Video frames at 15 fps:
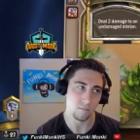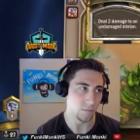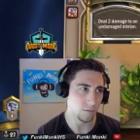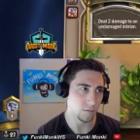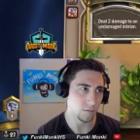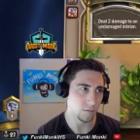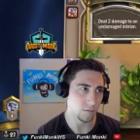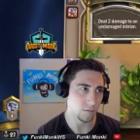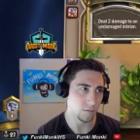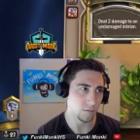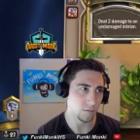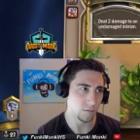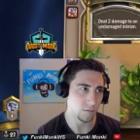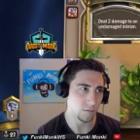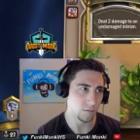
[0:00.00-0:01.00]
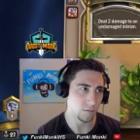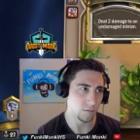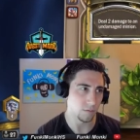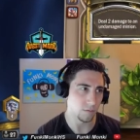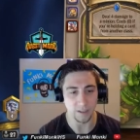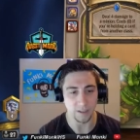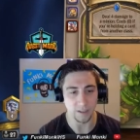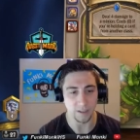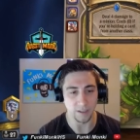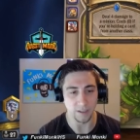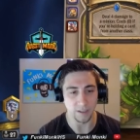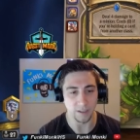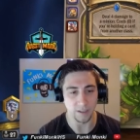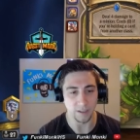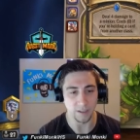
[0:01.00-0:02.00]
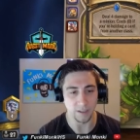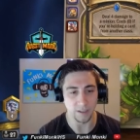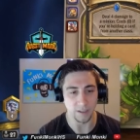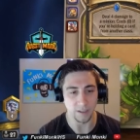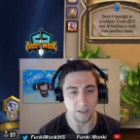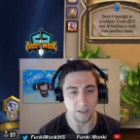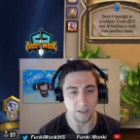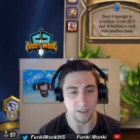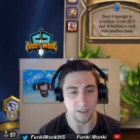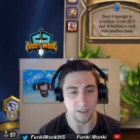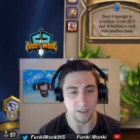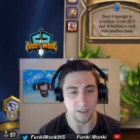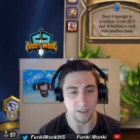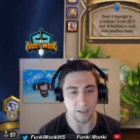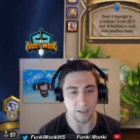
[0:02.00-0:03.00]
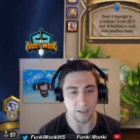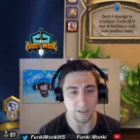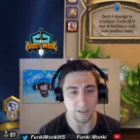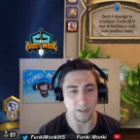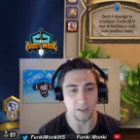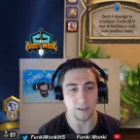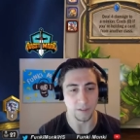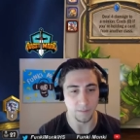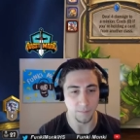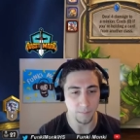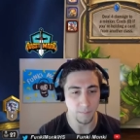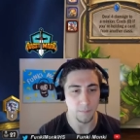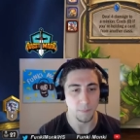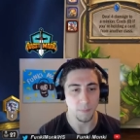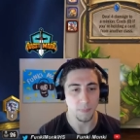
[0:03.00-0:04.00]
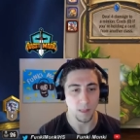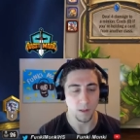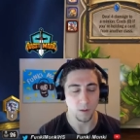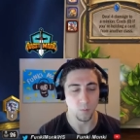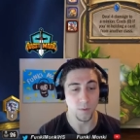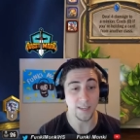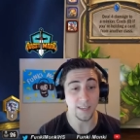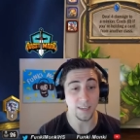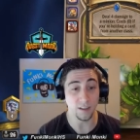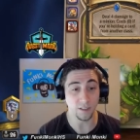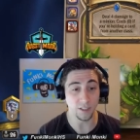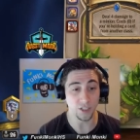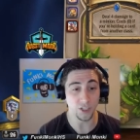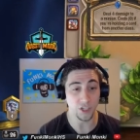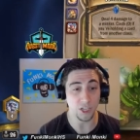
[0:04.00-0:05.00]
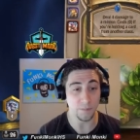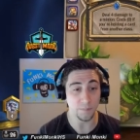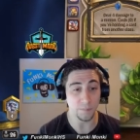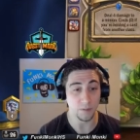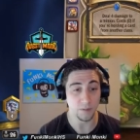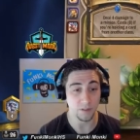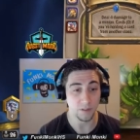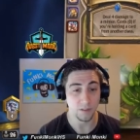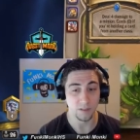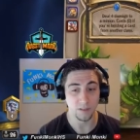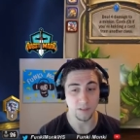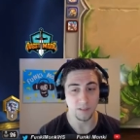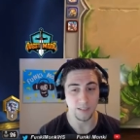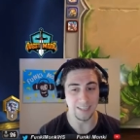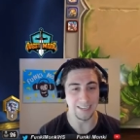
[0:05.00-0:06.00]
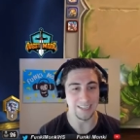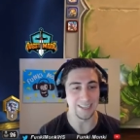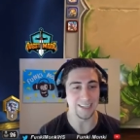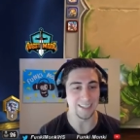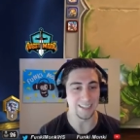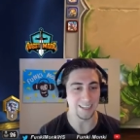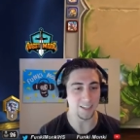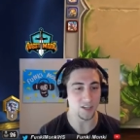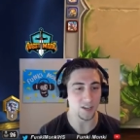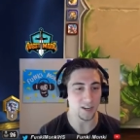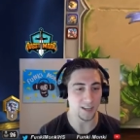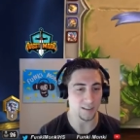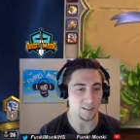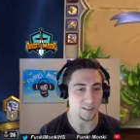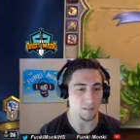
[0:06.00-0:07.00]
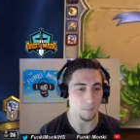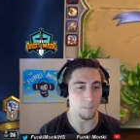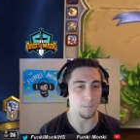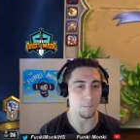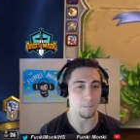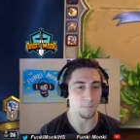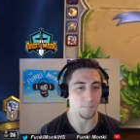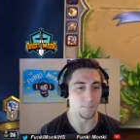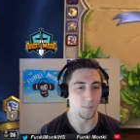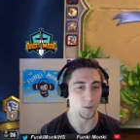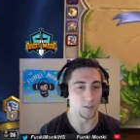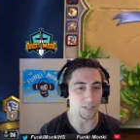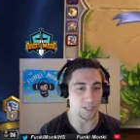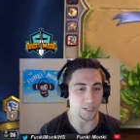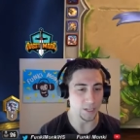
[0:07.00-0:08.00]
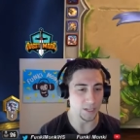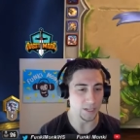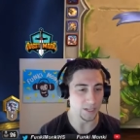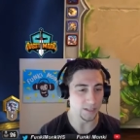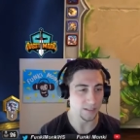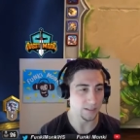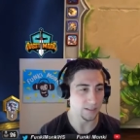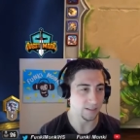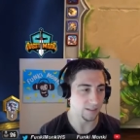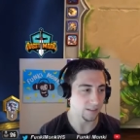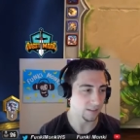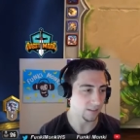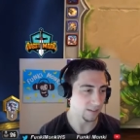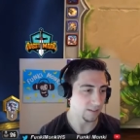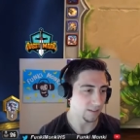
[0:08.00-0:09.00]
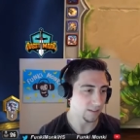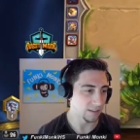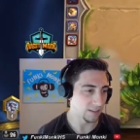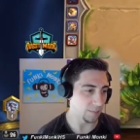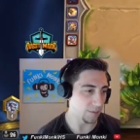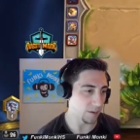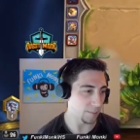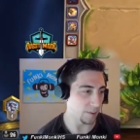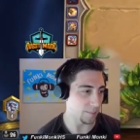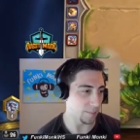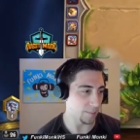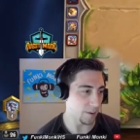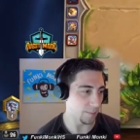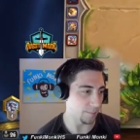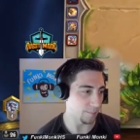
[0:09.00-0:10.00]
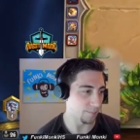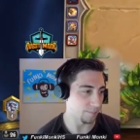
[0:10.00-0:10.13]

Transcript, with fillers: No. Vendetta? Vendetta. We killed a sheep and eat it yesterday. Mm. Was it good? Nom nom nom nom nom.